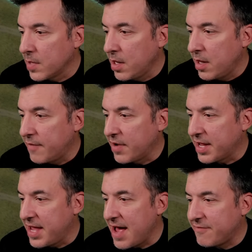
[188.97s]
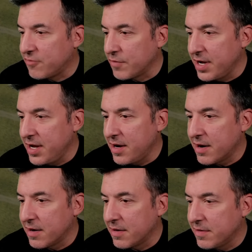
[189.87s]
We've got cavalry
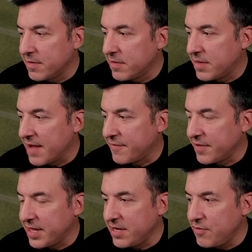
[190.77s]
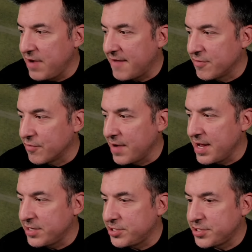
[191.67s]
here. Thankfully, they do have the range.